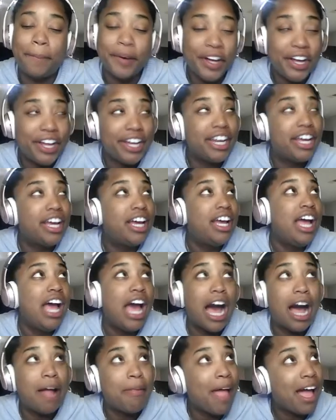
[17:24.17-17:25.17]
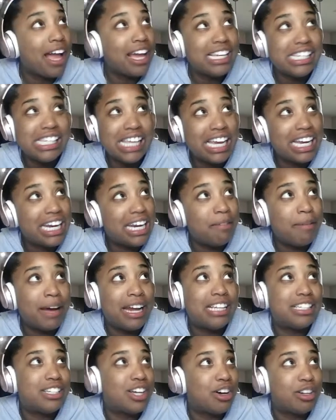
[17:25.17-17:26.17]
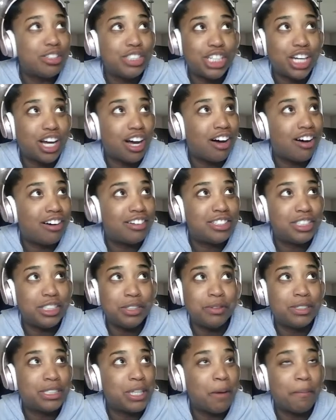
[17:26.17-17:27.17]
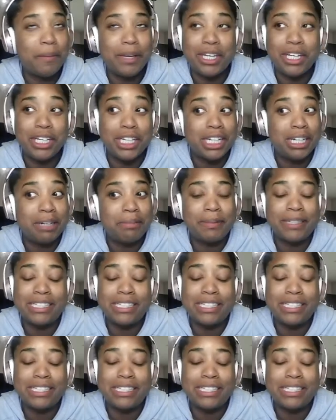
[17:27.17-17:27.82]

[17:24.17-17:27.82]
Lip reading: but I'm not going to say anybody told y'all Duke was going to be good,